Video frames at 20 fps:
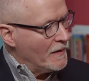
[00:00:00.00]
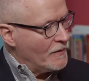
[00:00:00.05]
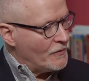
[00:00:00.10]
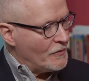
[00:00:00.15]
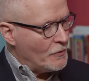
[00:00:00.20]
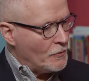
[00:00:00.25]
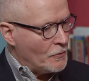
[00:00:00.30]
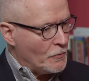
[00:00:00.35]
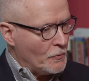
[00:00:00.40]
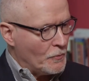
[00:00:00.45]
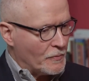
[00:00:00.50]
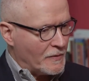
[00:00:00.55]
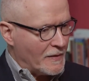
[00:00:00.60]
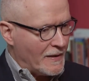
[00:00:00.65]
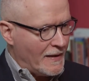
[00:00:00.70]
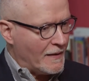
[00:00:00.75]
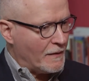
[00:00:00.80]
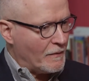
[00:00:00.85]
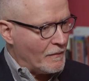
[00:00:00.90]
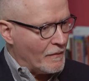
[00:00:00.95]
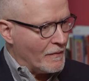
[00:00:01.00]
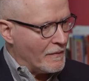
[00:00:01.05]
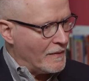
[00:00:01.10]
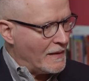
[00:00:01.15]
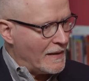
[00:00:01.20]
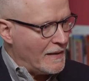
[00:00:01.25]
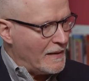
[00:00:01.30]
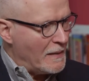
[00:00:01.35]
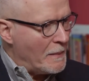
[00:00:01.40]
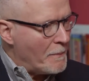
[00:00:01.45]
to take
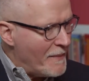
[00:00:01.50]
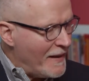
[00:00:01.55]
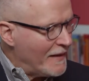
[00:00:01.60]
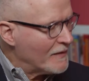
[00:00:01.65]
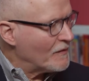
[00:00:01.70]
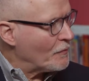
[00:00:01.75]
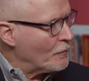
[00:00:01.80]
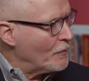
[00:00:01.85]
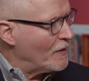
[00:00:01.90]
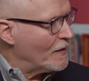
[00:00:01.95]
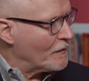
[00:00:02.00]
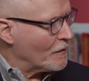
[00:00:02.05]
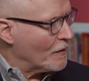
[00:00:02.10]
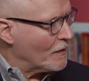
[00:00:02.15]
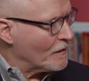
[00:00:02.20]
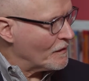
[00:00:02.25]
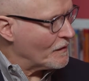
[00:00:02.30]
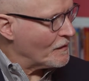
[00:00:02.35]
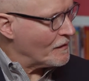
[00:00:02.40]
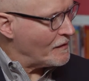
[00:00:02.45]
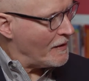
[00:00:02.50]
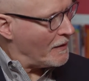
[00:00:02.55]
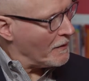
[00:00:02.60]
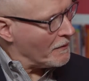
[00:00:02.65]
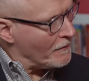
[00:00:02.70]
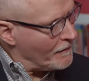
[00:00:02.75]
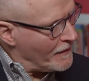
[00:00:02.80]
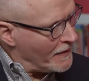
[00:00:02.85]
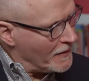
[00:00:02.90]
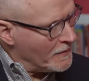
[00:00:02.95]
the immense resources that are
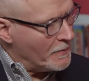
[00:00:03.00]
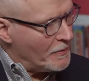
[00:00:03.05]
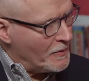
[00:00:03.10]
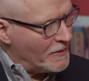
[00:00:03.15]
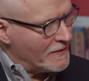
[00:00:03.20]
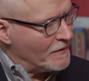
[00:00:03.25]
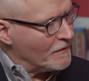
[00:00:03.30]
available at